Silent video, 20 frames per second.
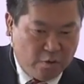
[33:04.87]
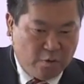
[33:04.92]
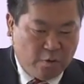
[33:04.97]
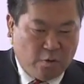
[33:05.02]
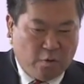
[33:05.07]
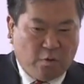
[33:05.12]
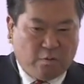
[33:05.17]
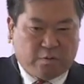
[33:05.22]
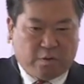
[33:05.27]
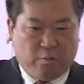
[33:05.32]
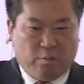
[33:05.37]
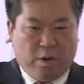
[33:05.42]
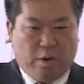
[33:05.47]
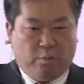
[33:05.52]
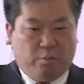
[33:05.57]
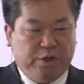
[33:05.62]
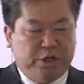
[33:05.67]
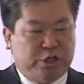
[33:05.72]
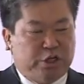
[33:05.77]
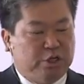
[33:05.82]
over what
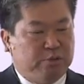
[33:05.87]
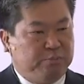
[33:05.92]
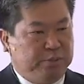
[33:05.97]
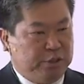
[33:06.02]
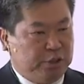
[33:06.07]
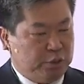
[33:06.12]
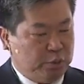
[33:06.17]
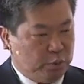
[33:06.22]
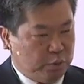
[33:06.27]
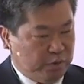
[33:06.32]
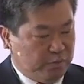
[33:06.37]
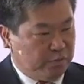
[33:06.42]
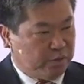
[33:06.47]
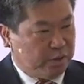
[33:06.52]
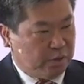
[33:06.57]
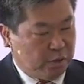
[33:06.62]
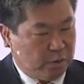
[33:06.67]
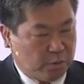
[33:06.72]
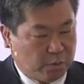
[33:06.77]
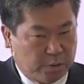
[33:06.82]
we should be doing for the
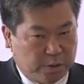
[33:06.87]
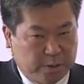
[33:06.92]
Lord.